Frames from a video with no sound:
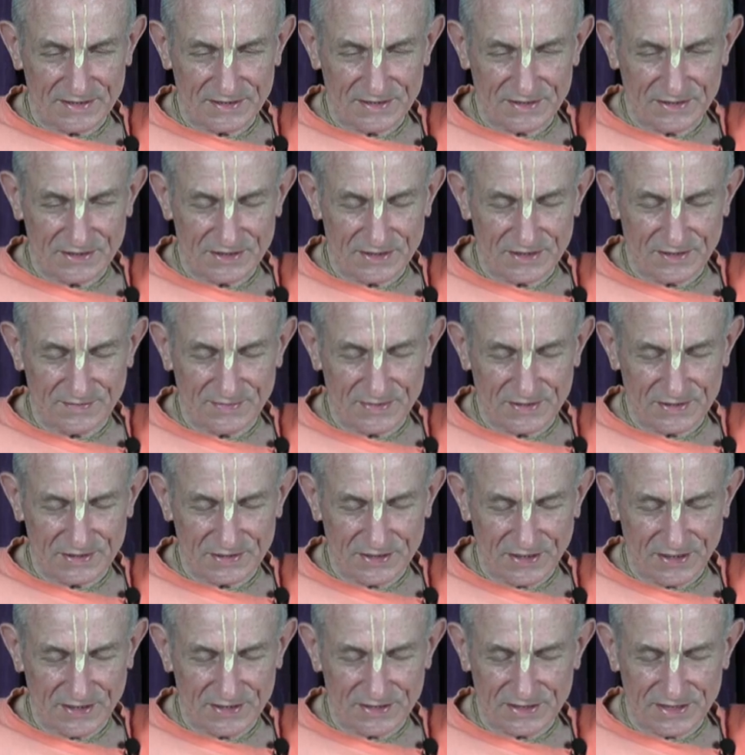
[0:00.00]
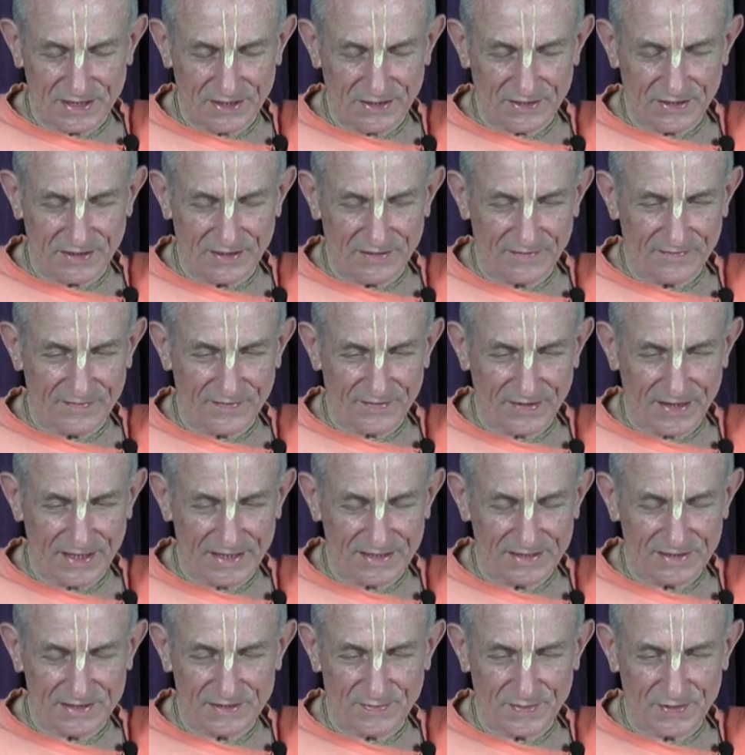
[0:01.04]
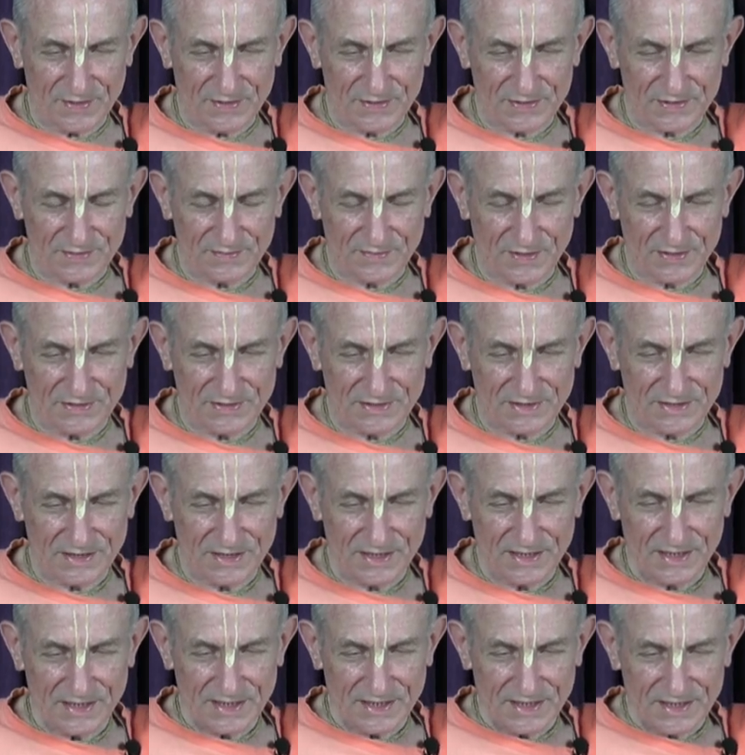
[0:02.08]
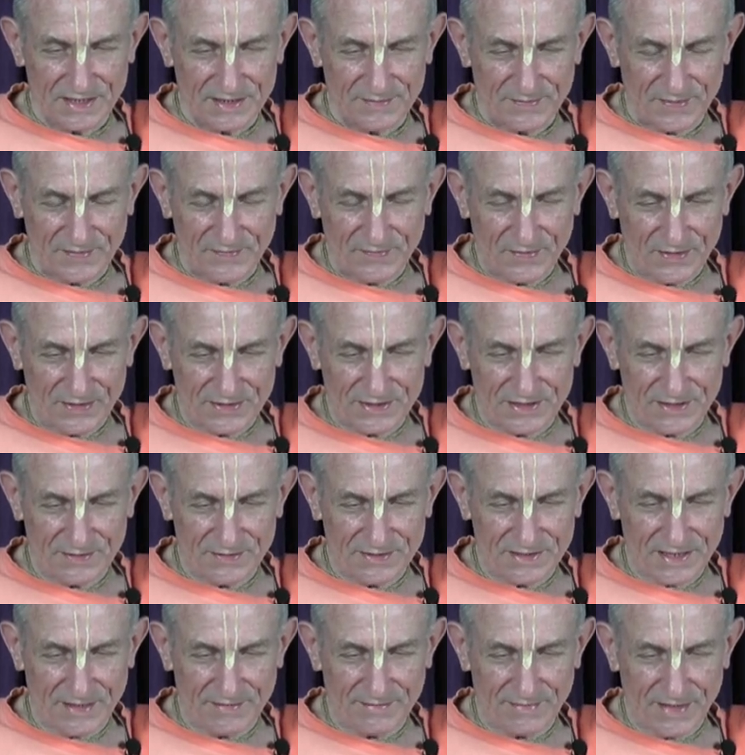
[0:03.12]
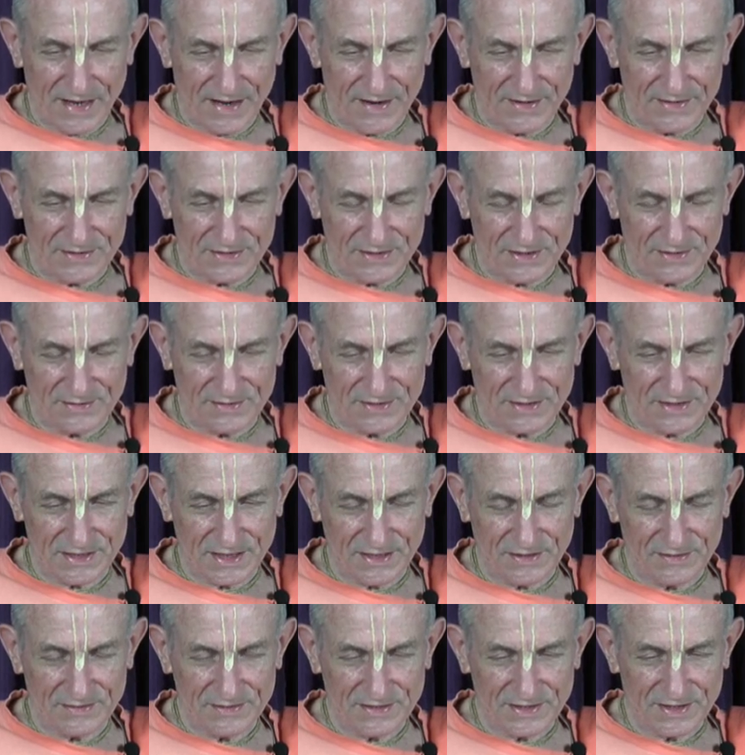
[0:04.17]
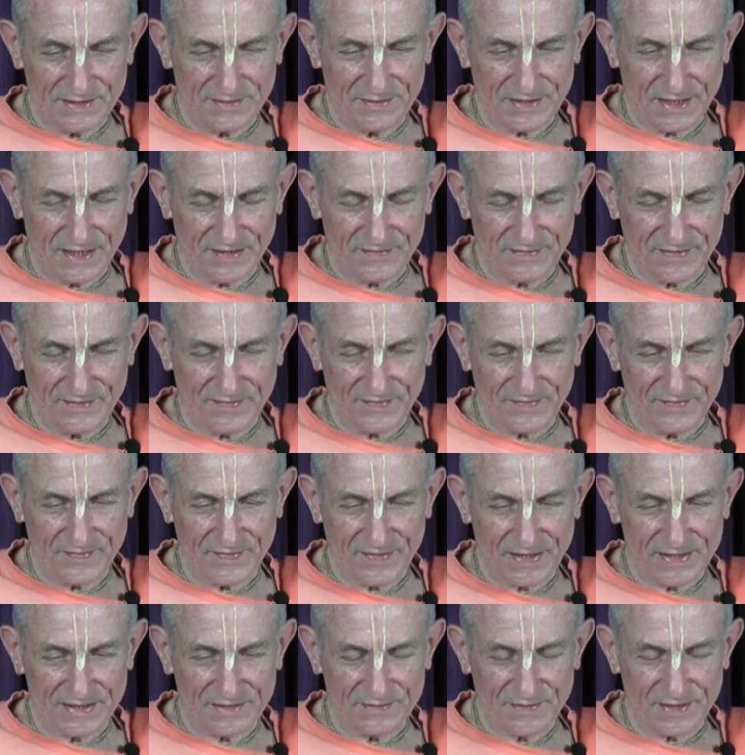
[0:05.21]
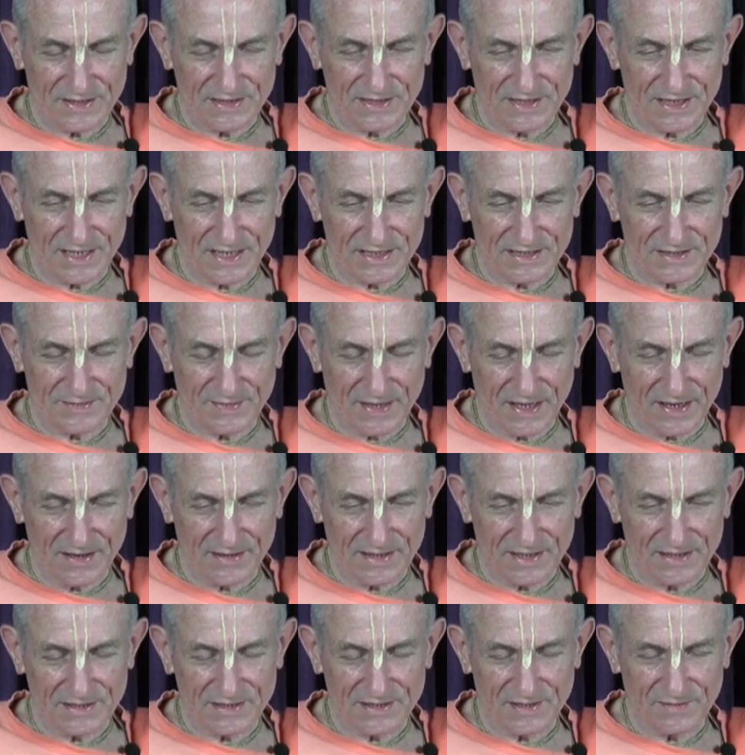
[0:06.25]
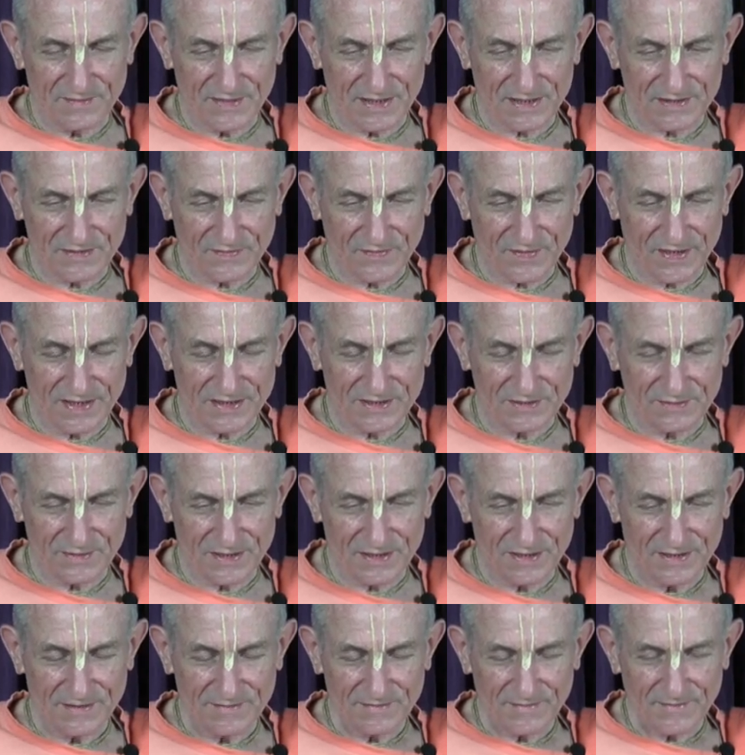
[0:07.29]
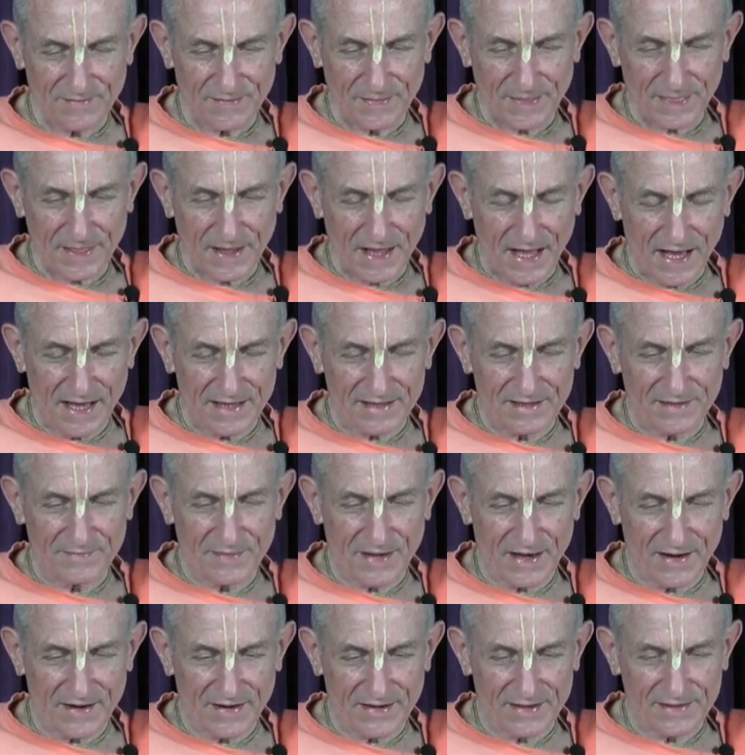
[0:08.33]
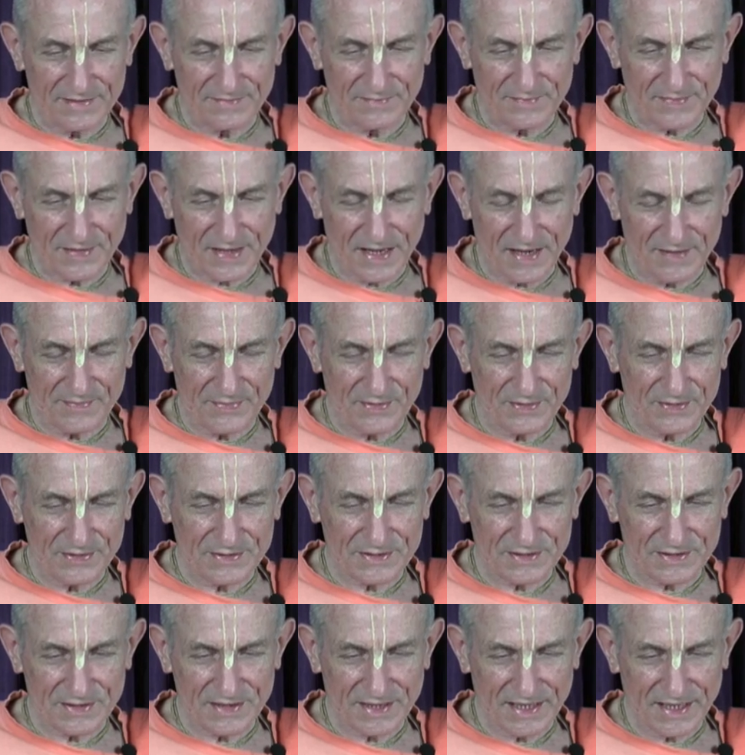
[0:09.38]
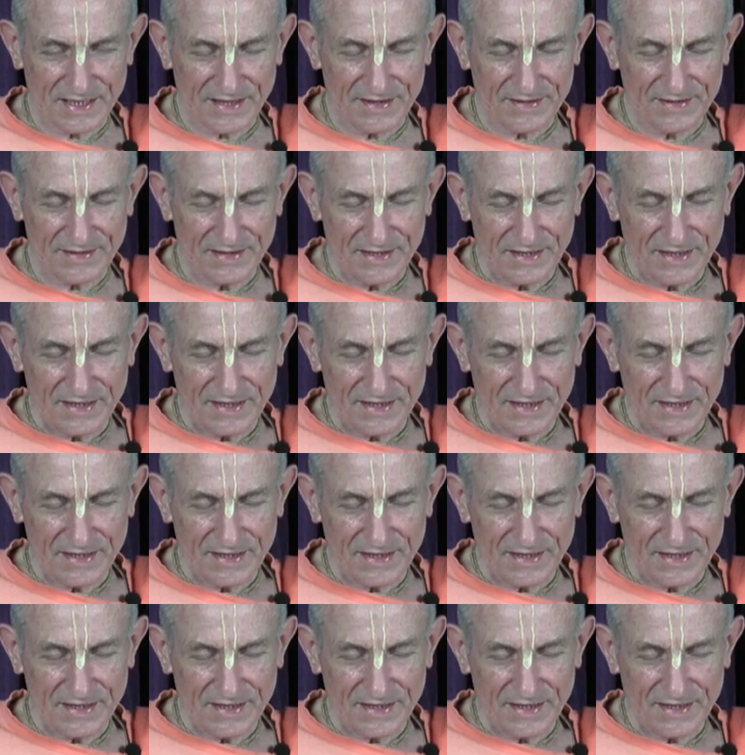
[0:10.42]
circle of friends, because before she was unmarried, she was single, she would have different friends. When she gets married, then she makes friends with other married couples, and they're